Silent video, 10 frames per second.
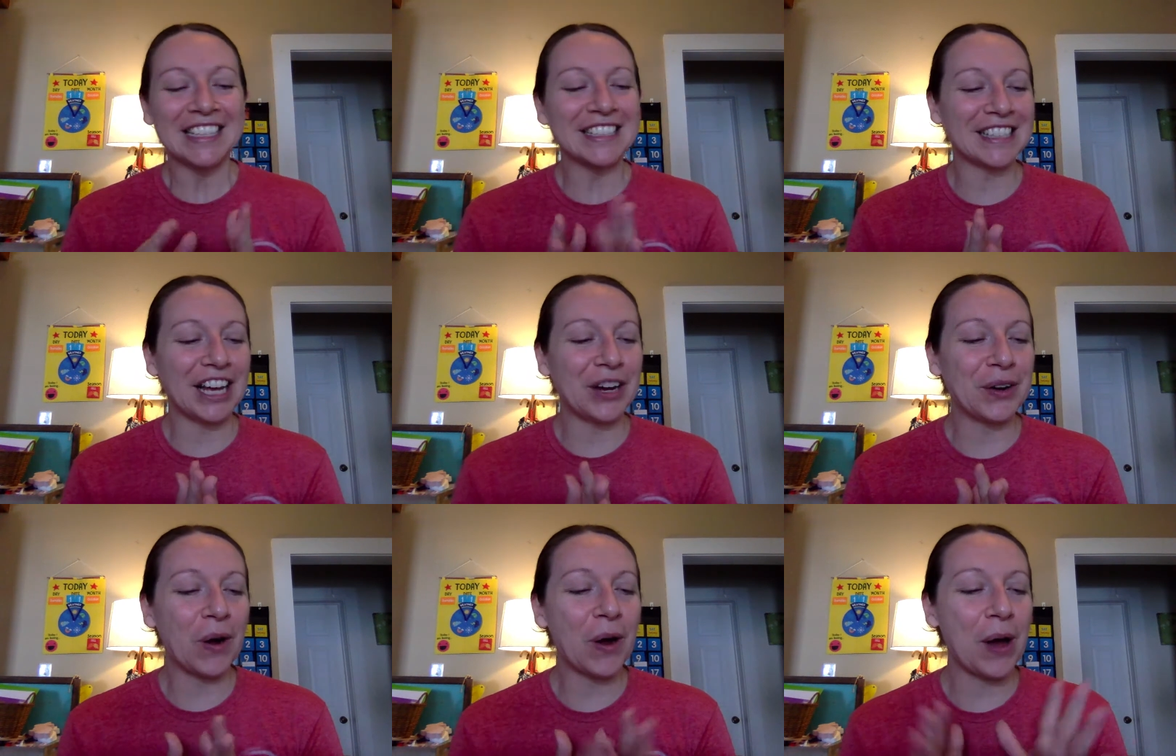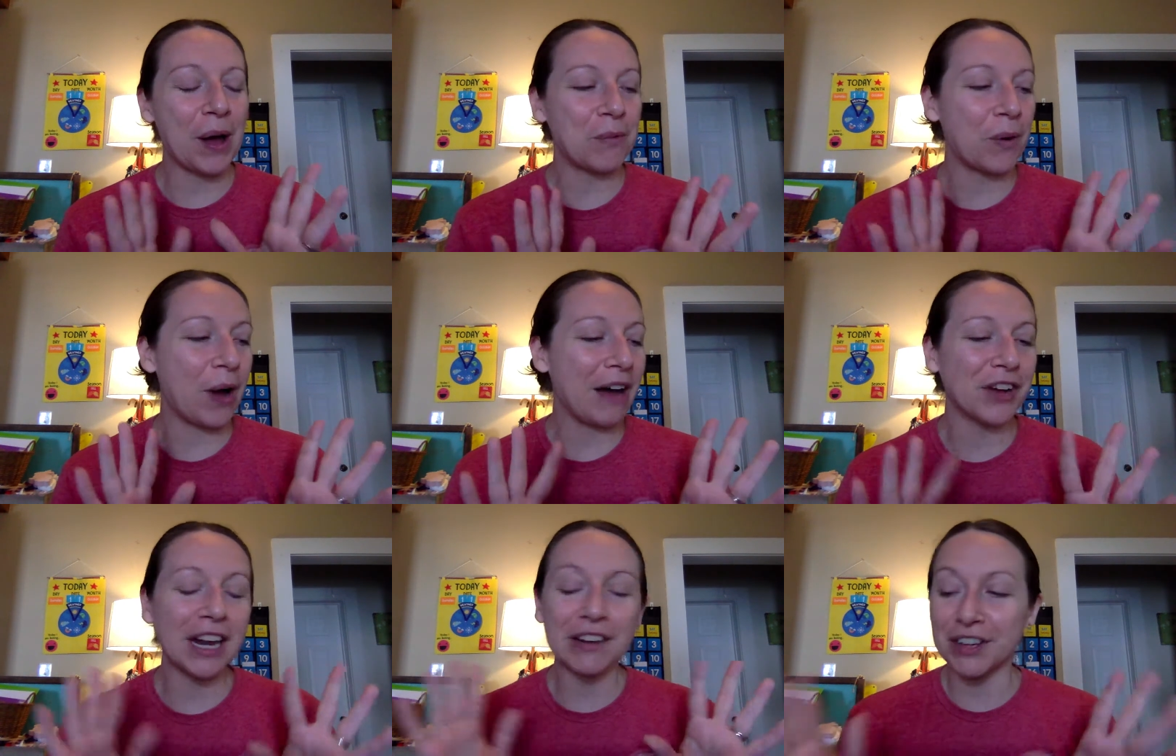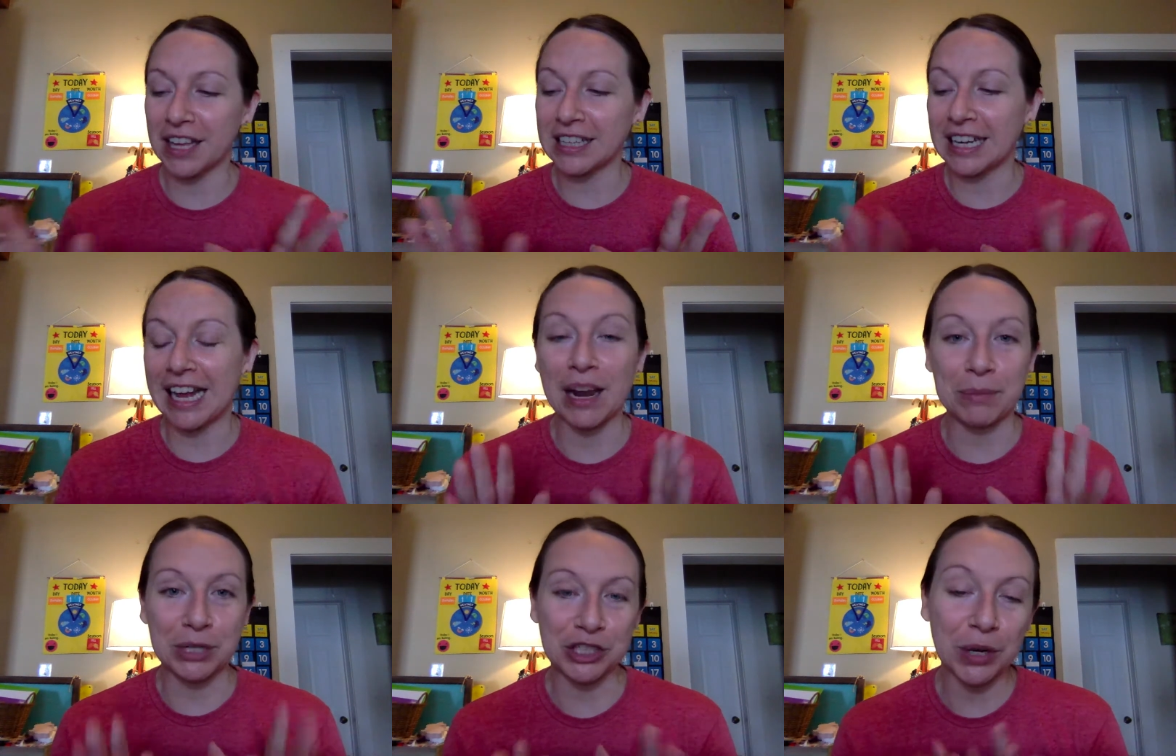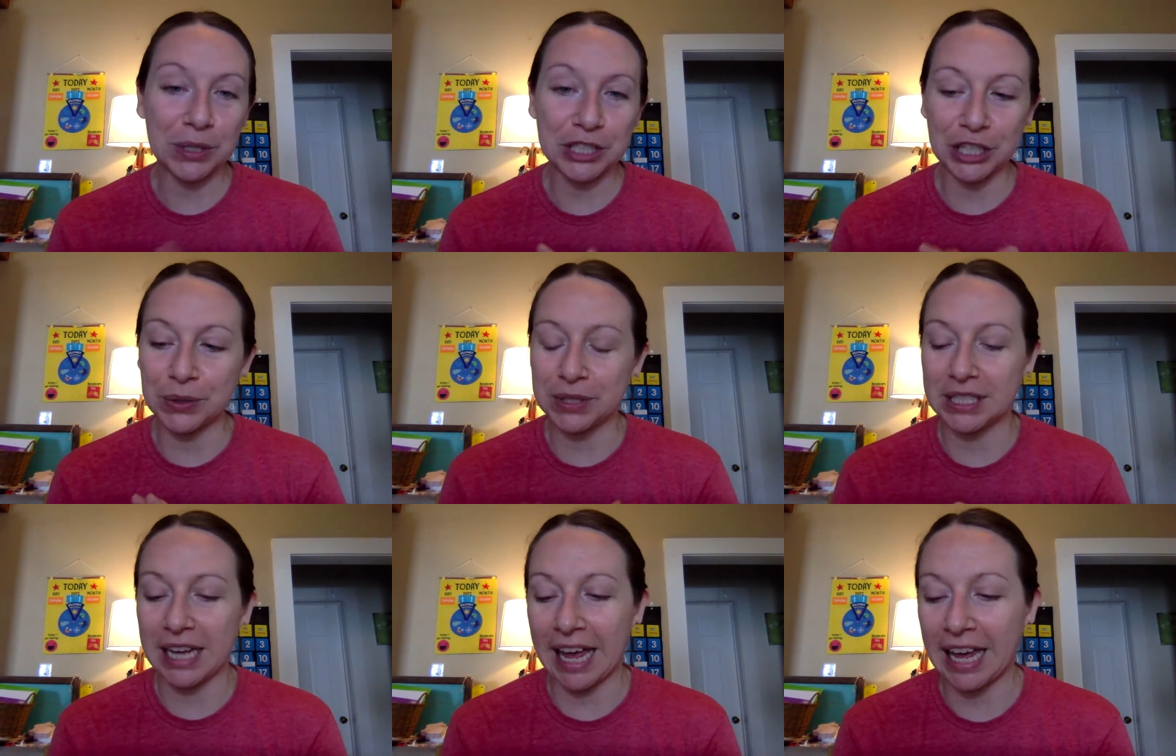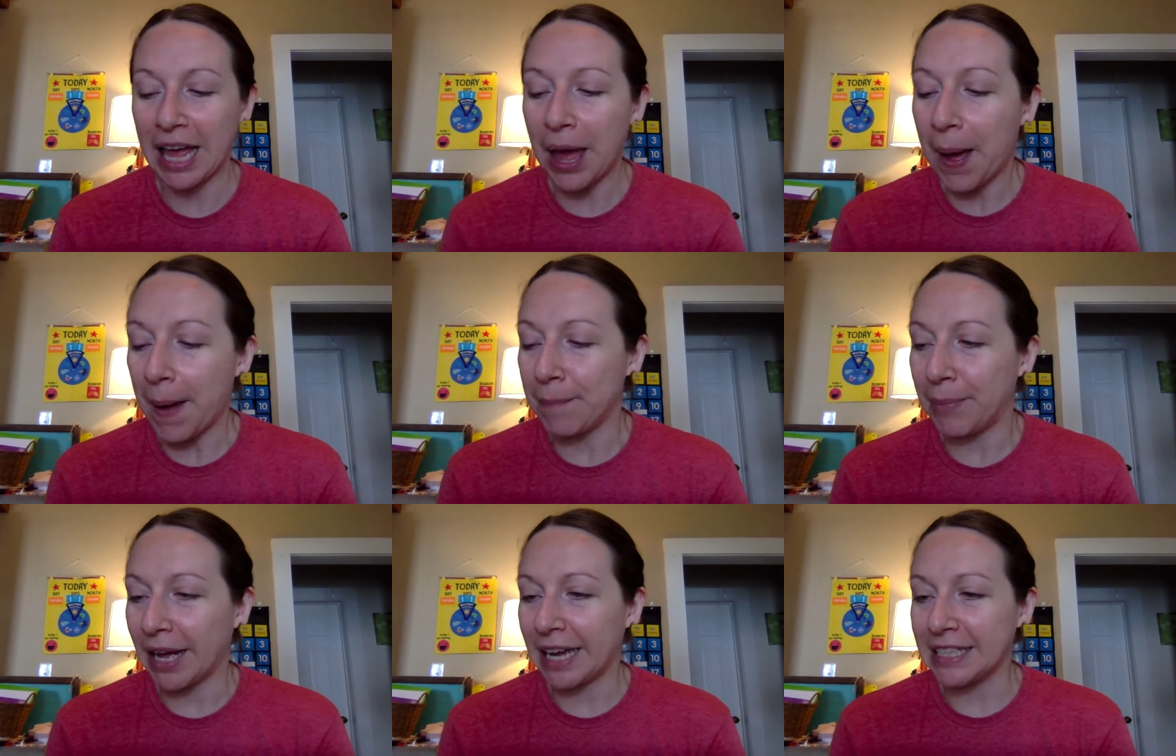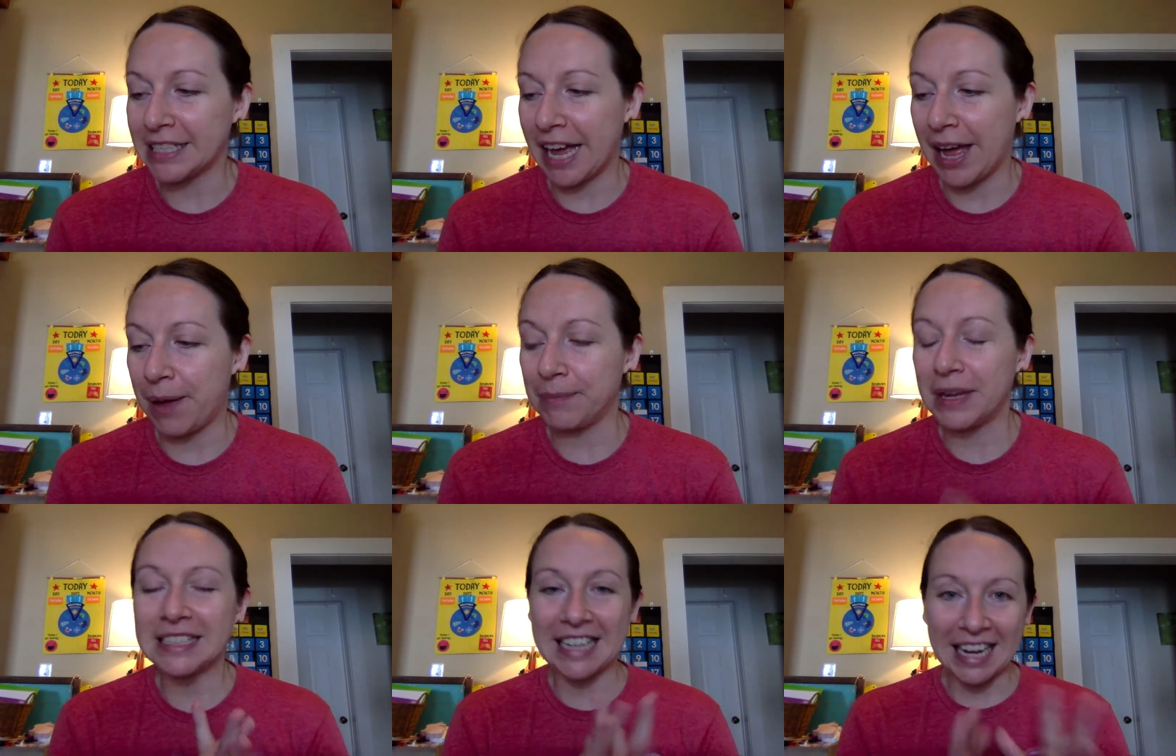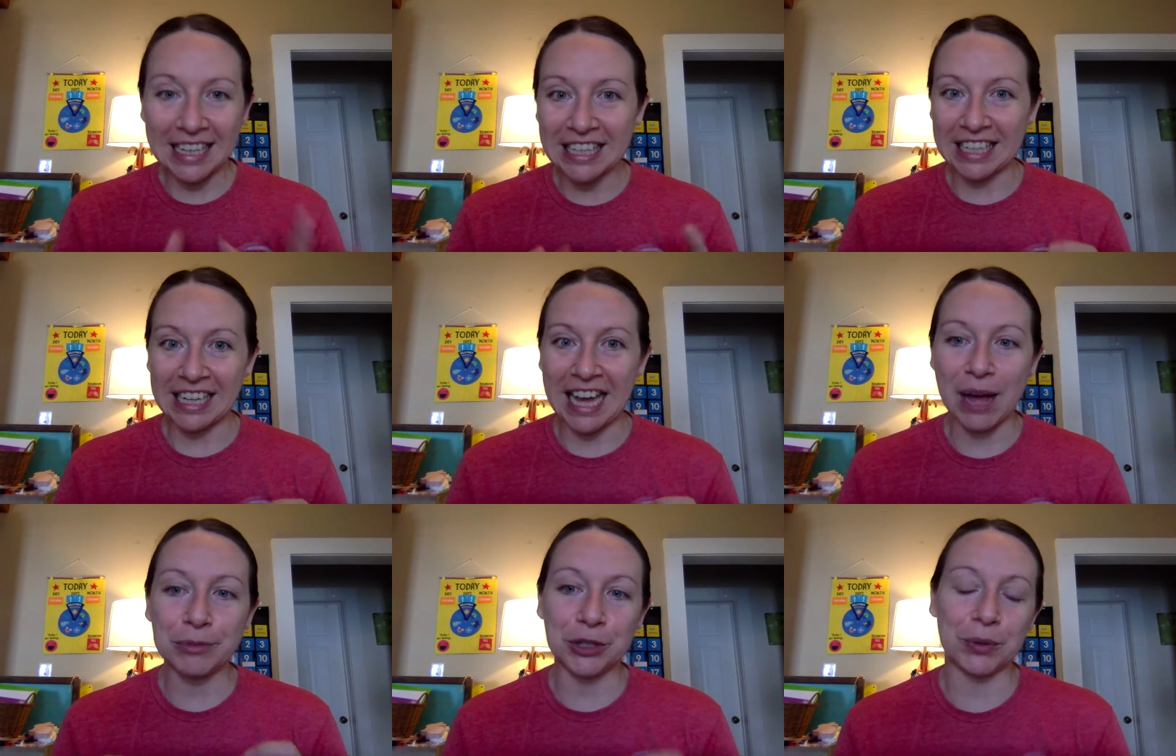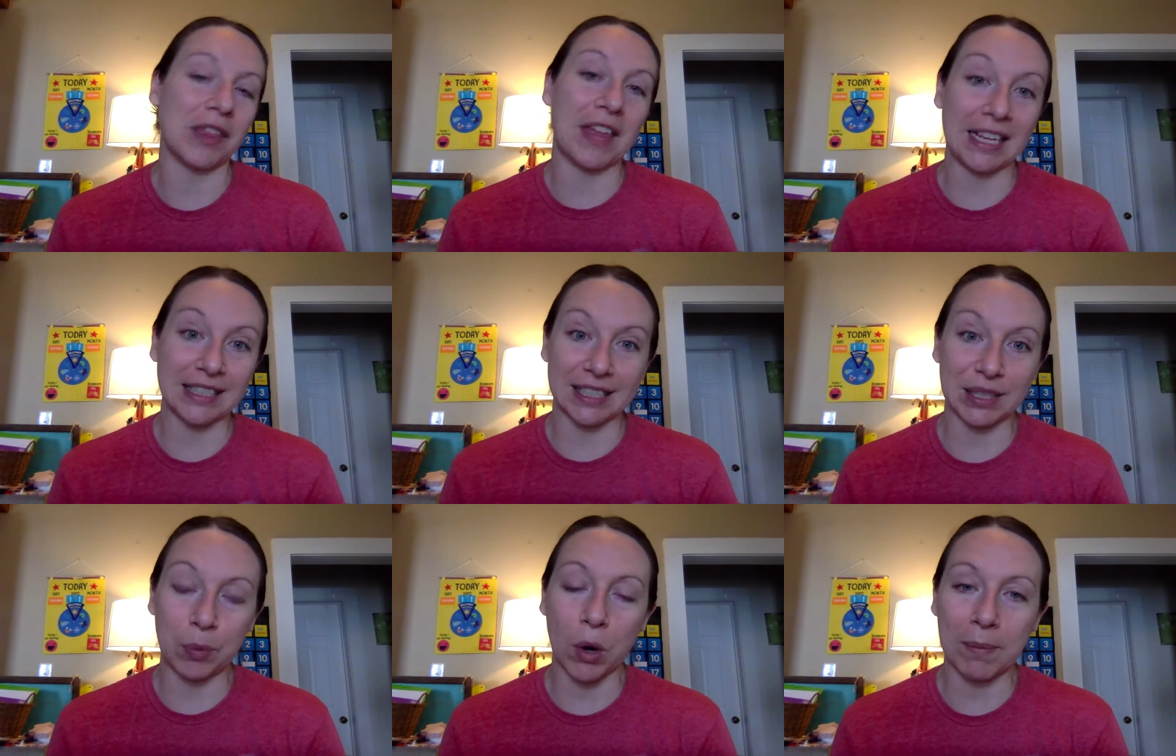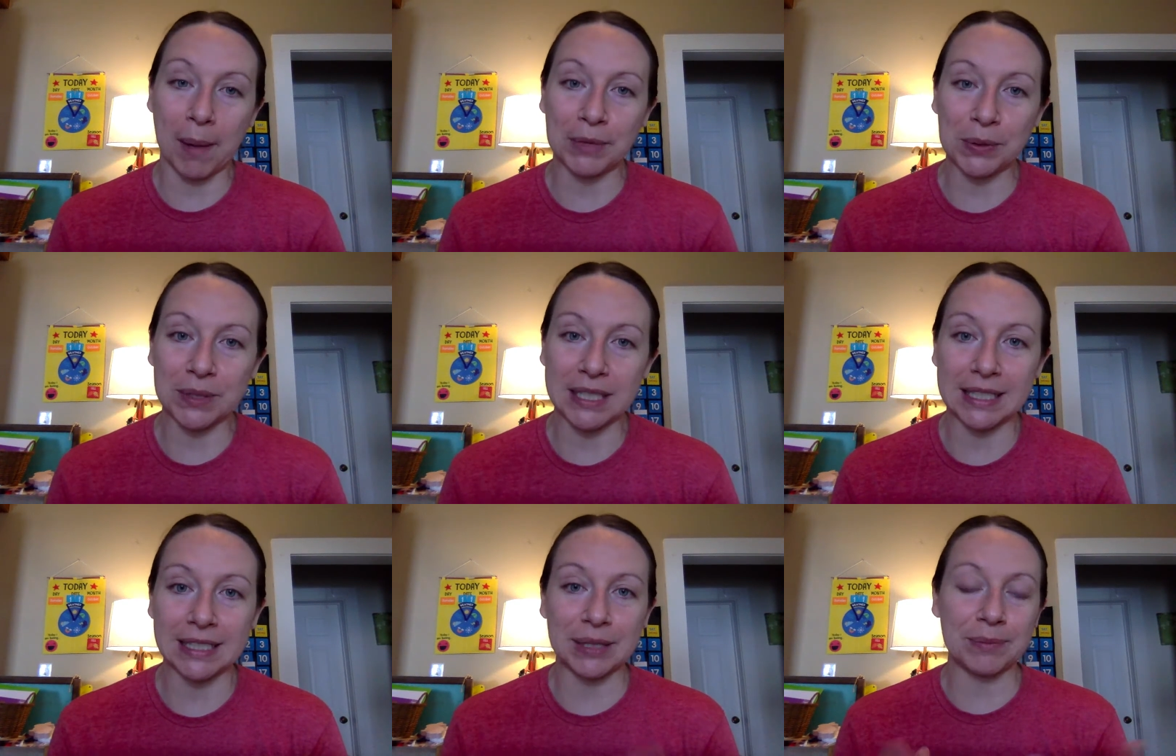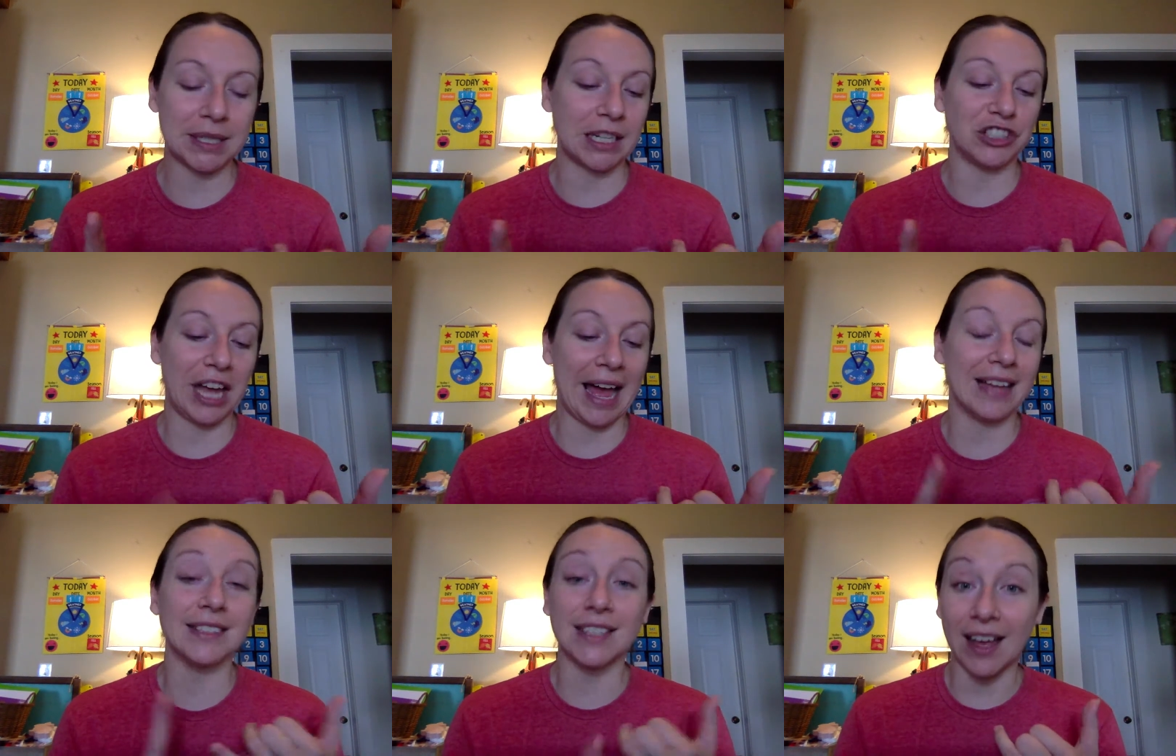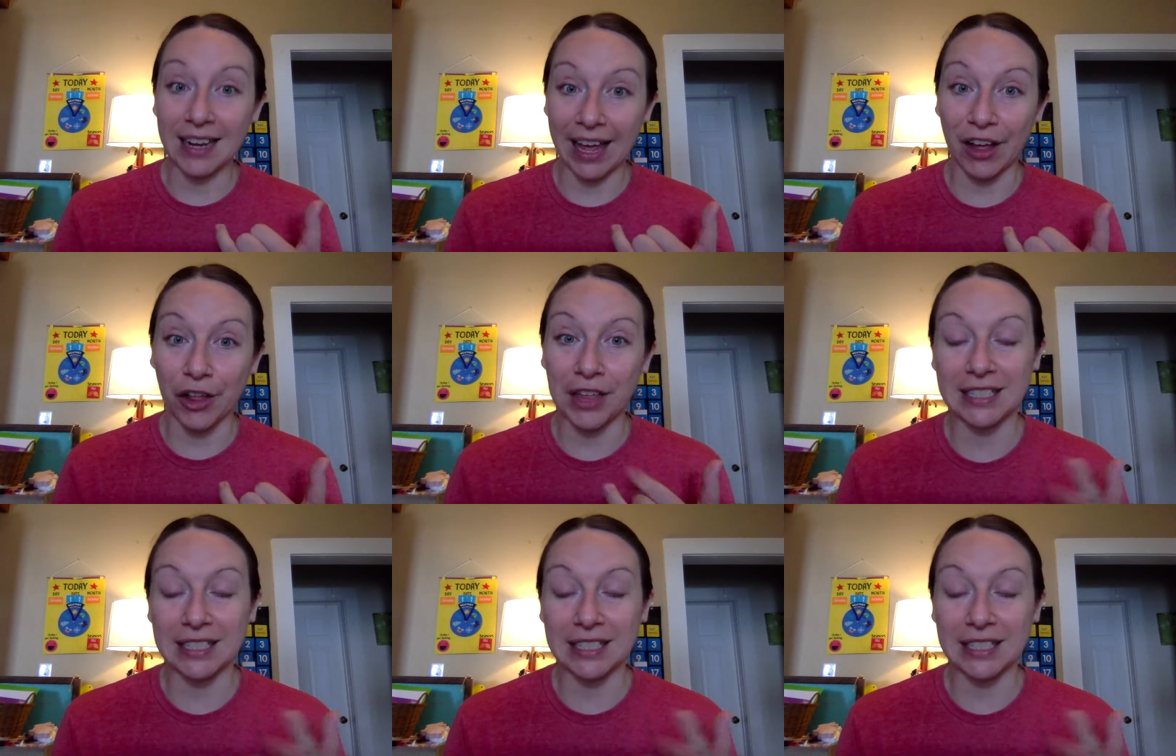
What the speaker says: So, I've got everything laid out. I'm going to show it to you today, but daily I'm doing things to support my immune system, such as gut health.